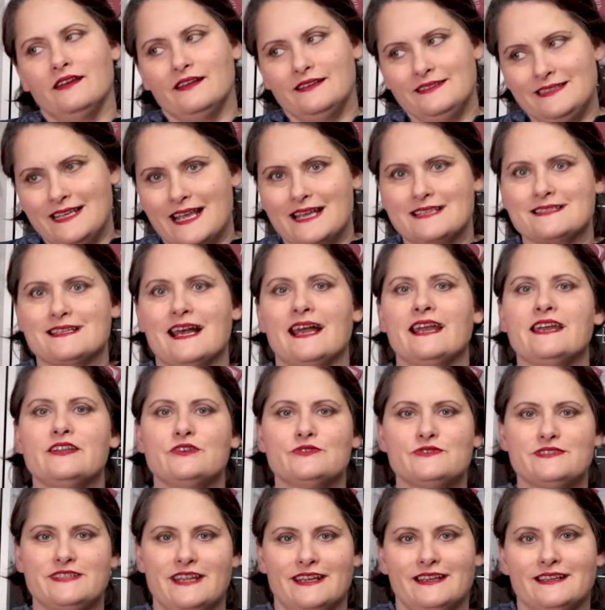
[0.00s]
yes, I
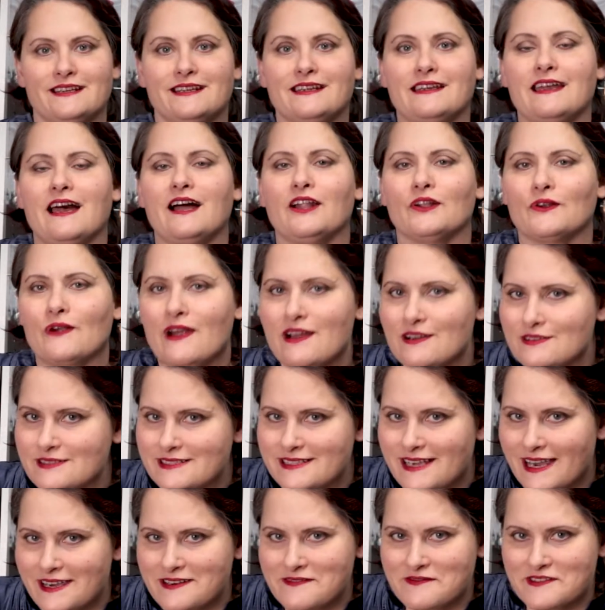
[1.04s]
understand color
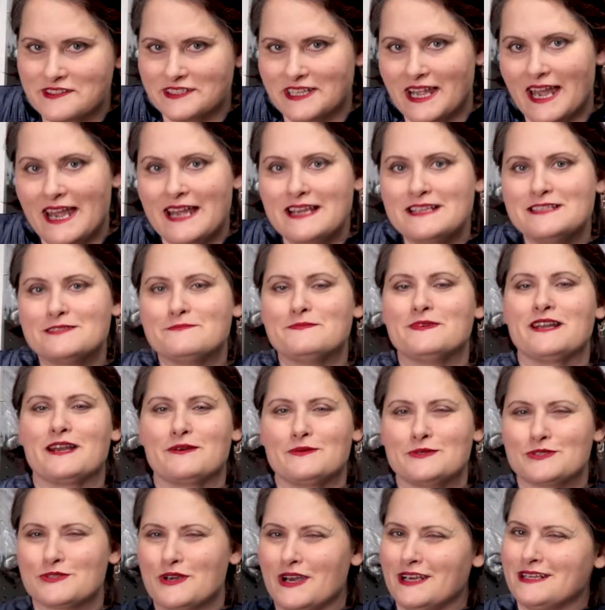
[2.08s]
outside of the lines, but I
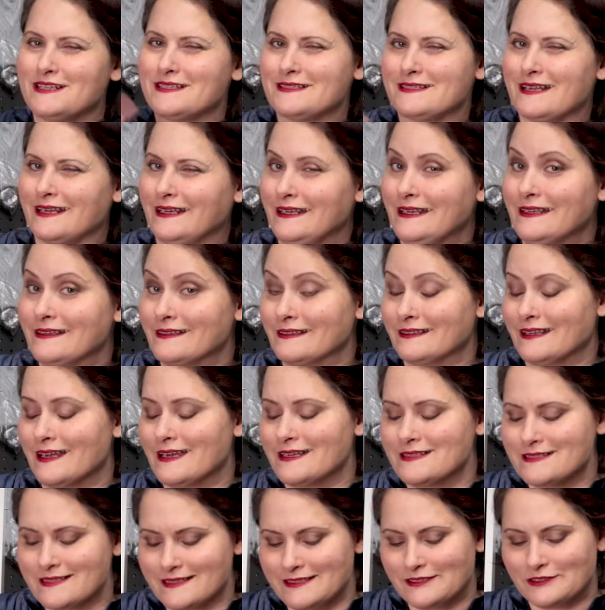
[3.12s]
was trying to stay in the
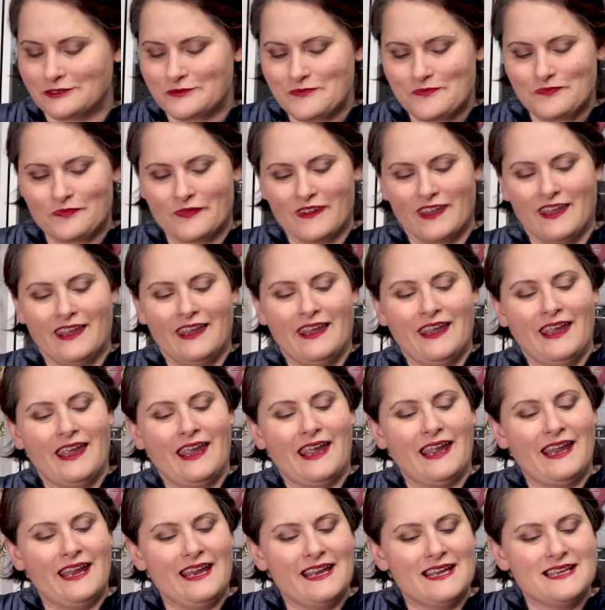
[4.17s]
lines here.
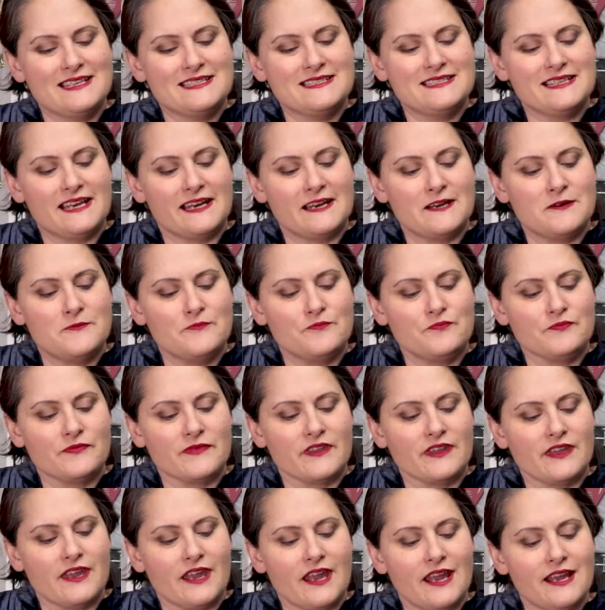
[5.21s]
And um,
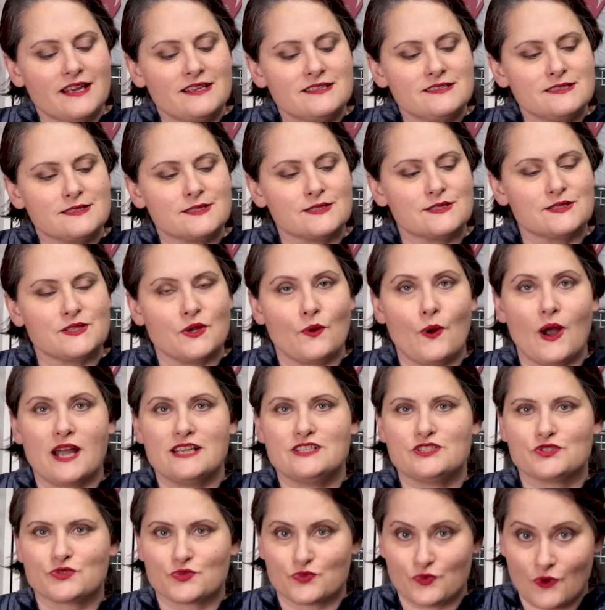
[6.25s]
so I
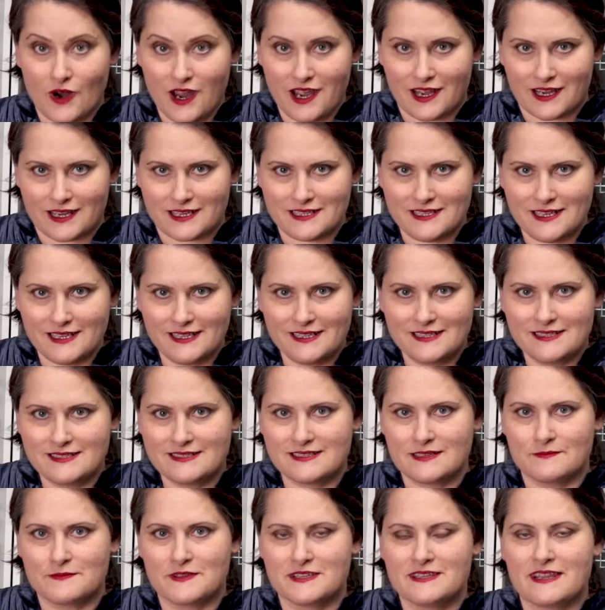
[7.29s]
tried
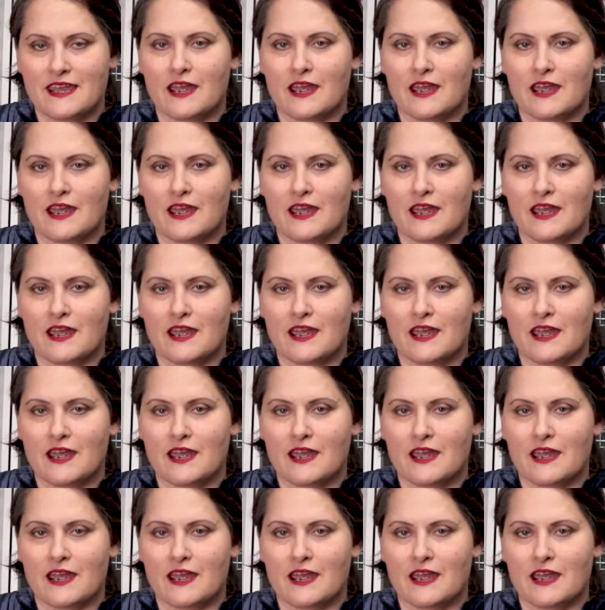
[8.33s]
something